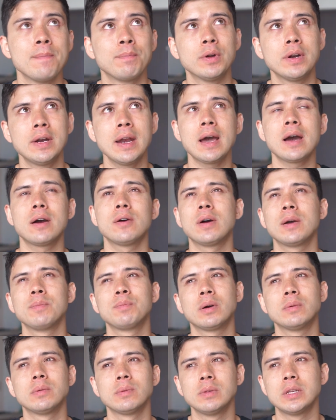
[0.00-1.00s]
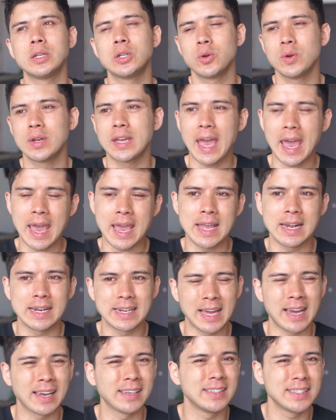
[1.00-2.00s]
But now I'm probably doing 8,
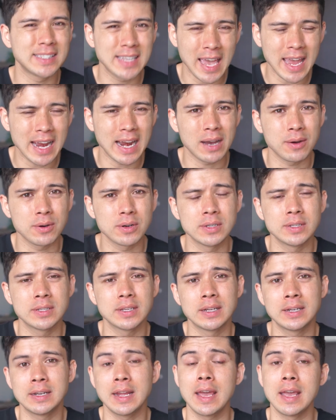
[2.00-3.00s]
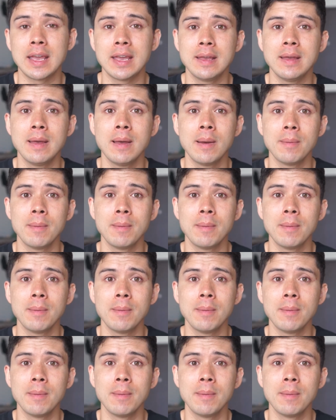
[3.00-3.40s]
9, 10 hours a day.